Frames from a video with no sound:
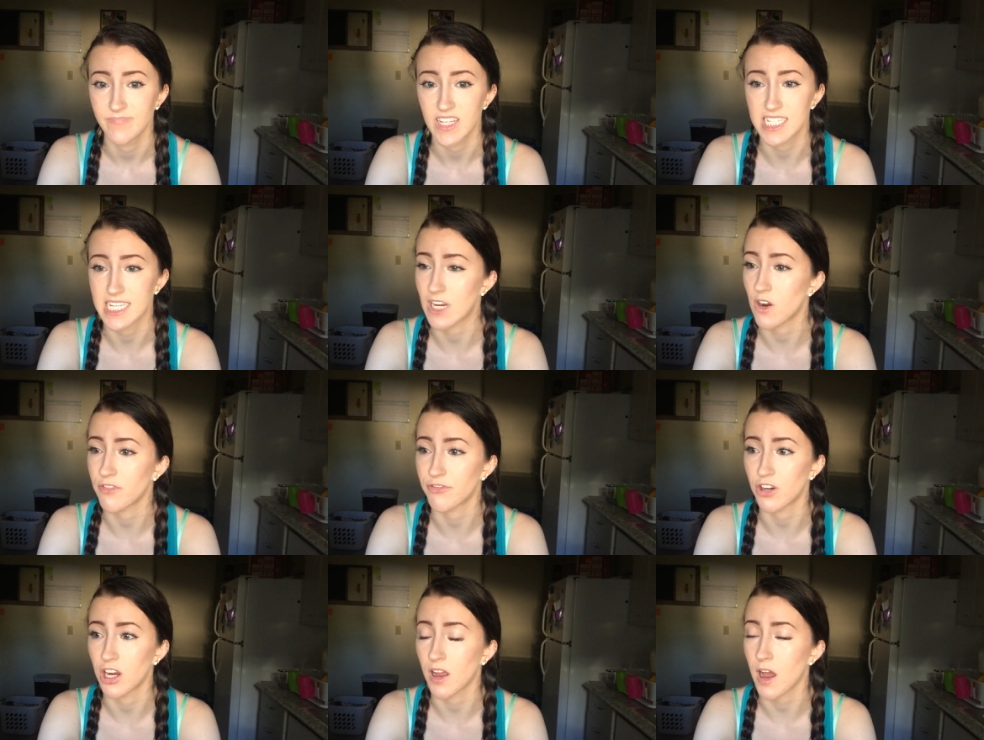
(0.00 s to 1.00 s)
They stayed on
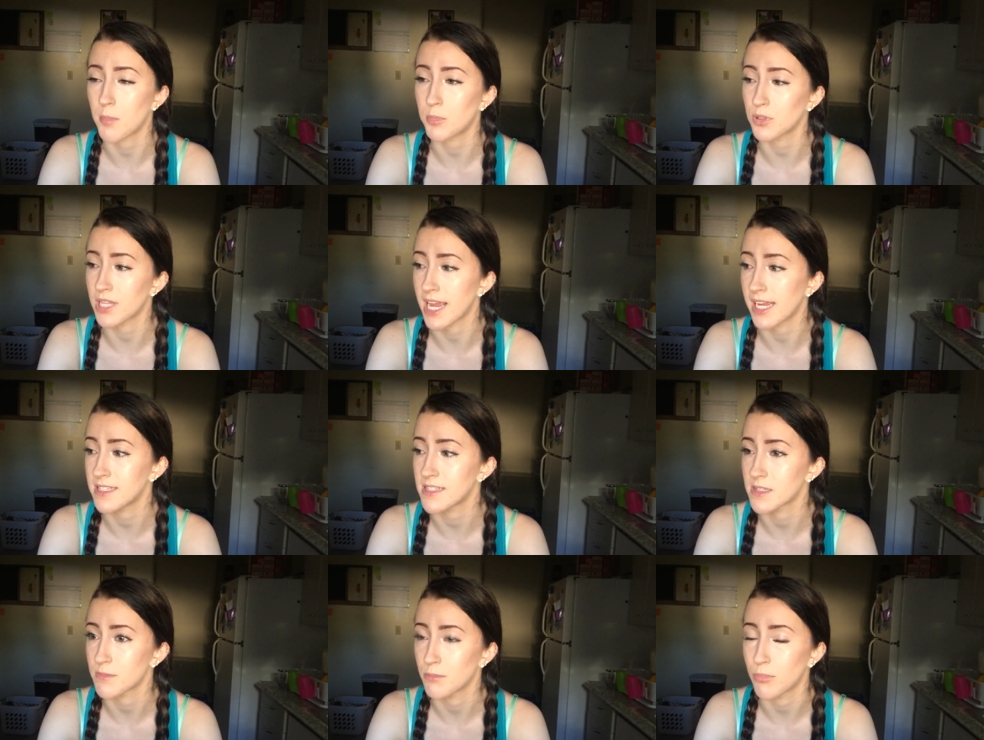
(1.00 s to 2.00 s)
for a couple
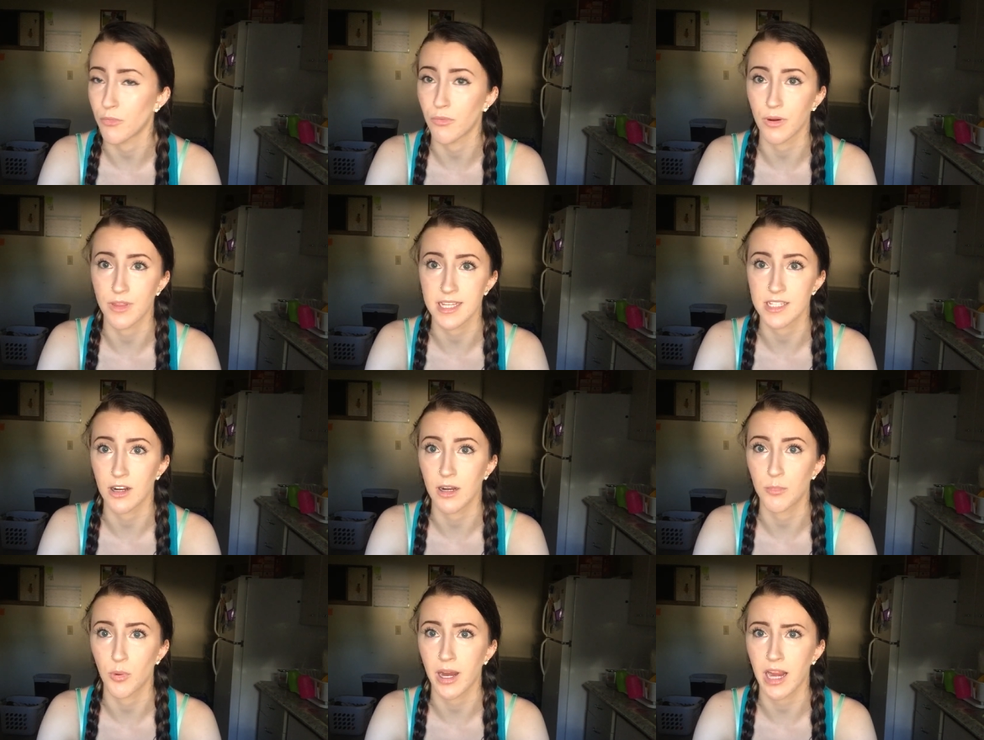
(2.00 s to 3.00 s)
days before they
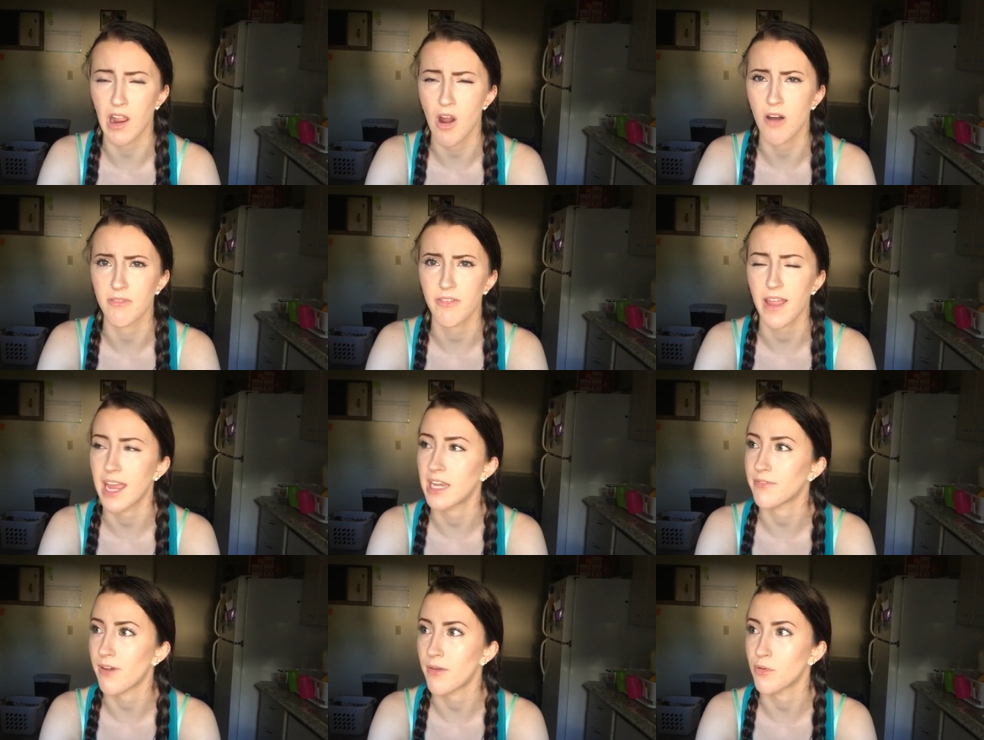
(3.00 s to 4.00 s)
started breaking off.
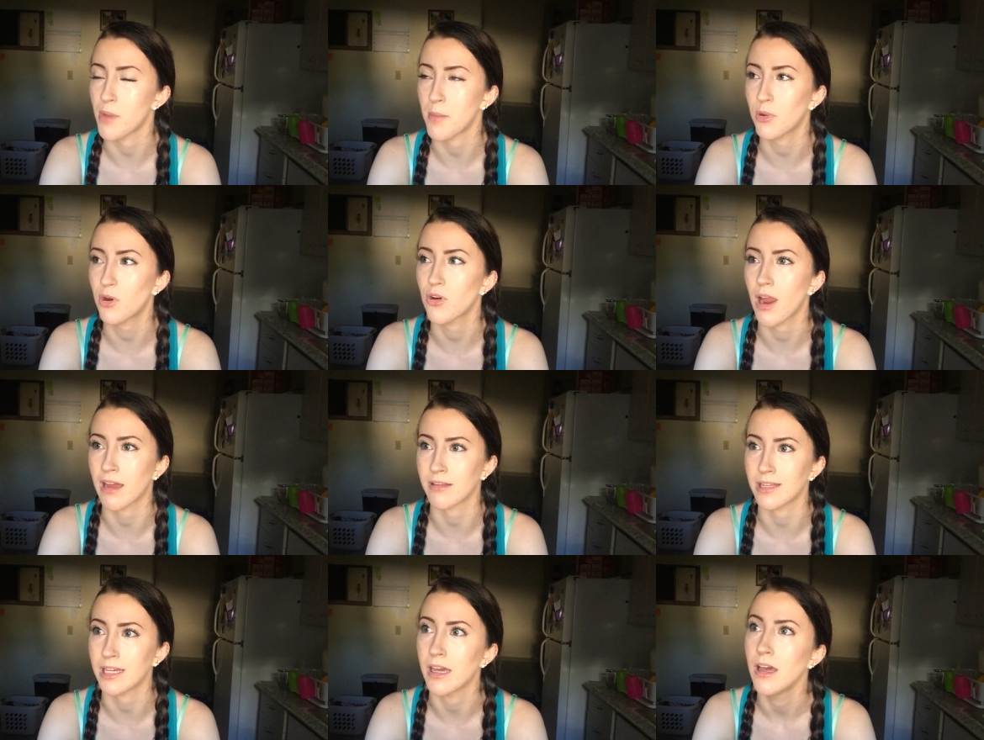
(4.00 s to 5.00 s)
And if I remember
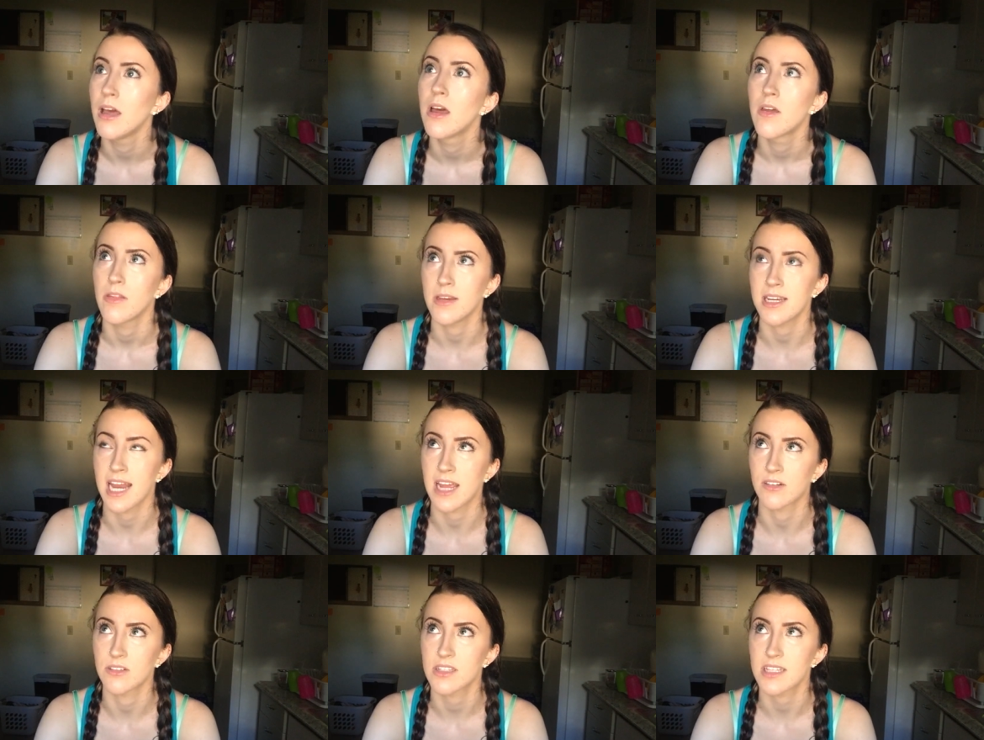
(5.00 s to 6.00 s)
correctly, the
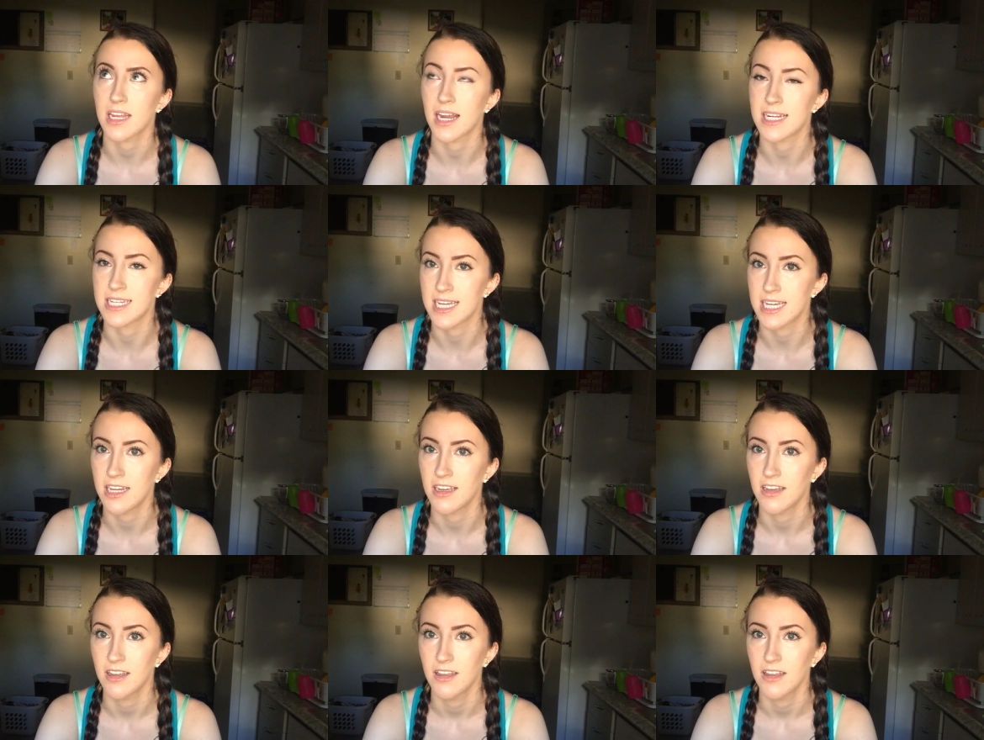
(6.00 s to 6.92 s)
nails that I did